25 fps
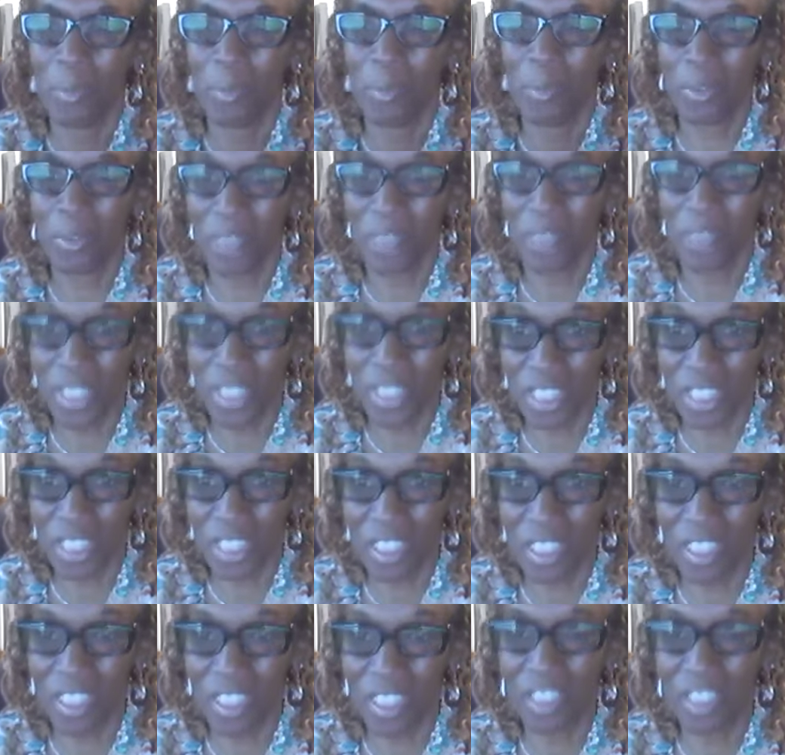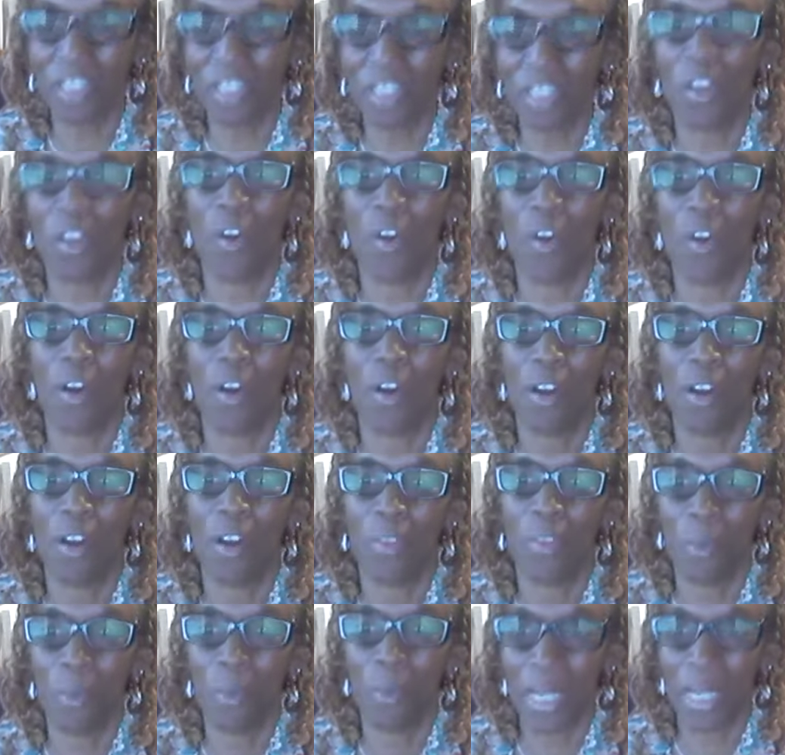prevention or
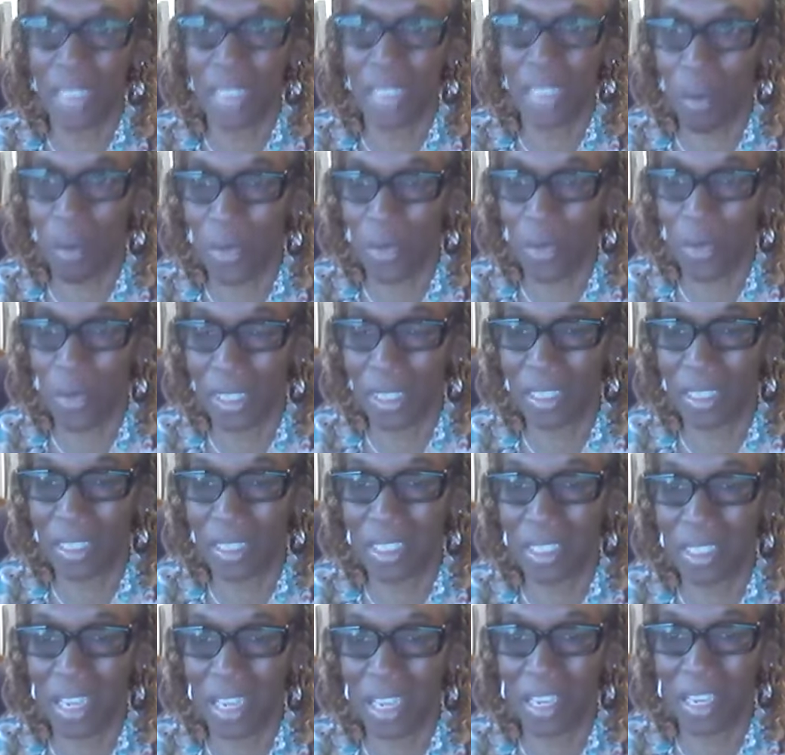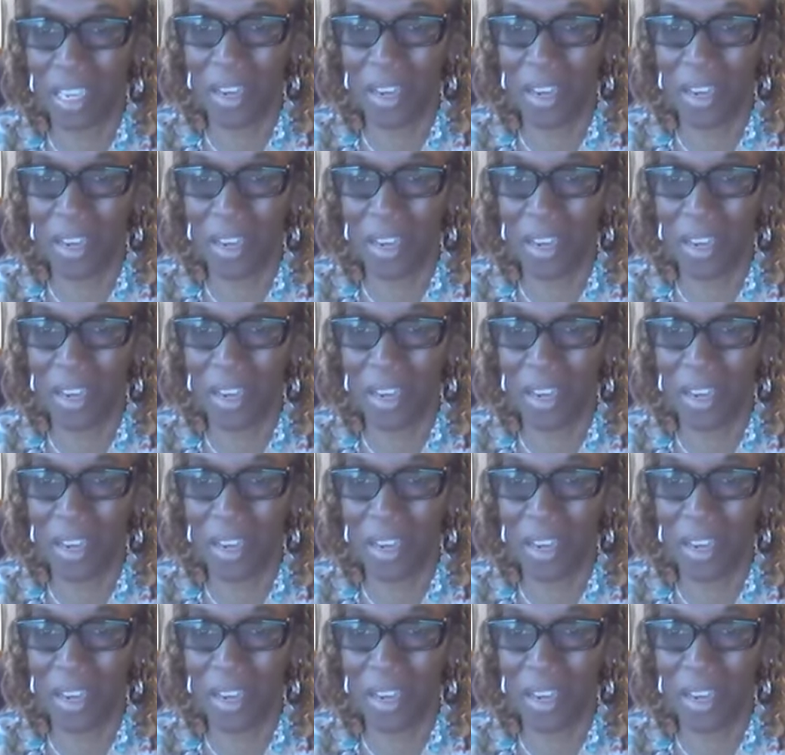the ways I wanted to take